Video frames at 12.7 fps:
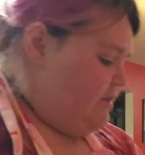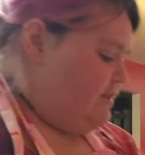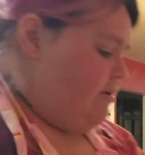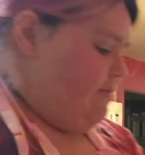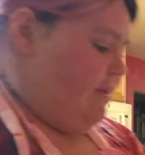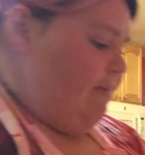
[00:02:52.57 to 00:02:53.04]

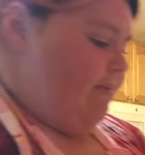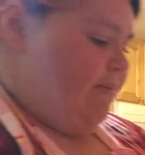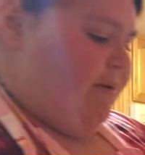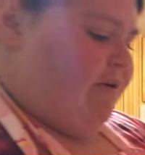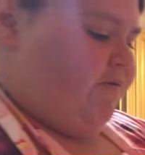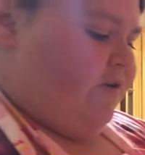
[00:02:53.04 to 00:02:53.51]
So maybe
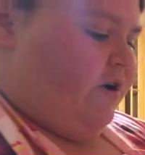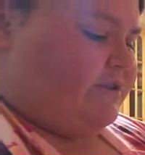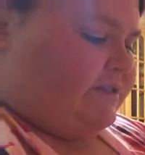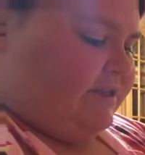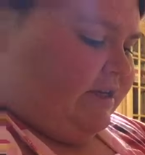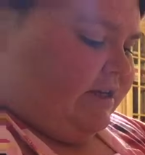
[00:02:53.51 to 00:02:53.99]
my
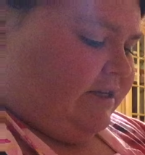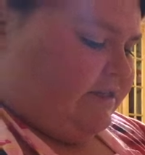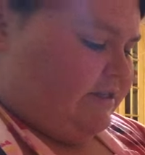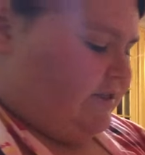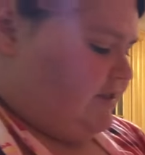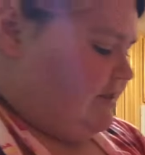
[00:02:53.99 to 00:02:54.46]
frosting
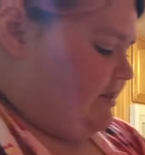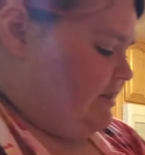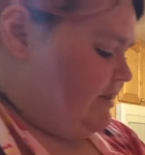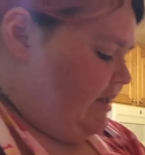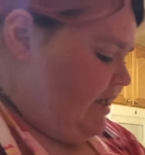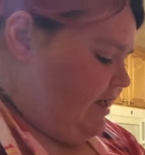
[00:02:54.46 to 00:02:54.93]

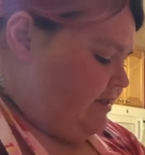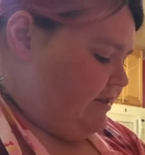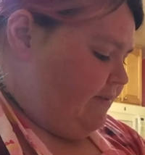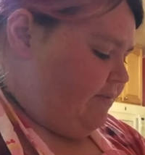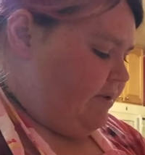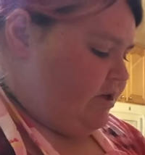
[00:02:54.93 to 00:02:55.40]
consistency has
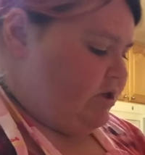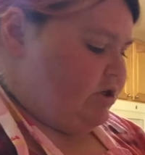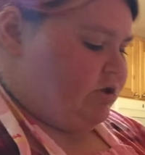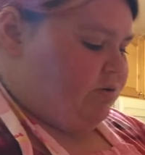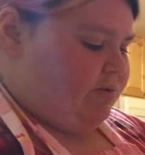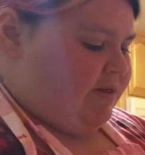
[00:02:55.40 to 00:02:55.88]
something to
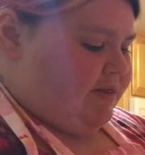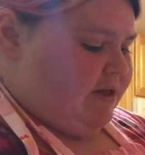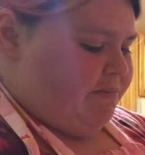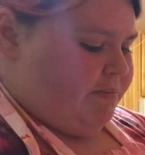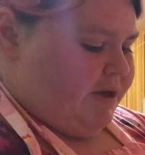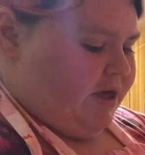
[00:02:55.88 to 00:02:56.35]
do with
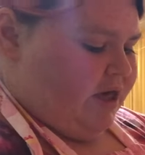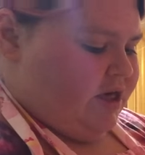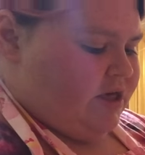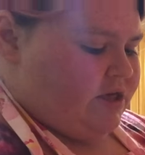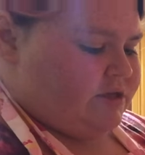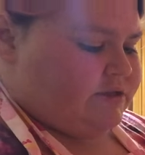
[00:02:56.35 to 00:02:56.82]
it,
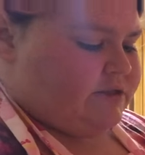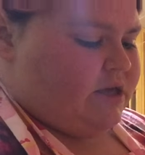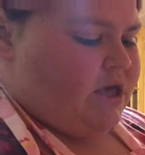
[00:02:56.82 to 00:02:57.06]
because